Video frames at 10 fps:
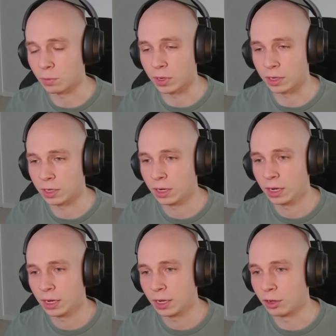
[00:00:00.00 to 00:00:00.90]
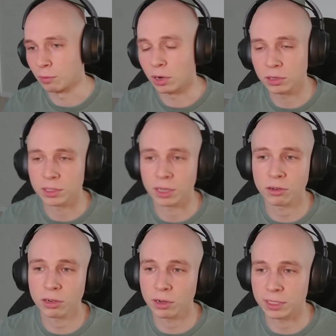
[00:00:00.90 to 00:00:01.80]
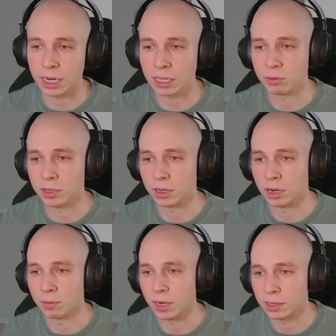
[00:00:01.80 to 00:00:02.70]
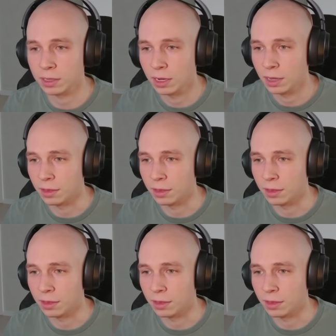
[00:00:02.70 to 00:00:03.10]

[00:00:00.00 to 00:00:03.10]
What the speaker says: where Mongols, they don't know exactly what's going to come next.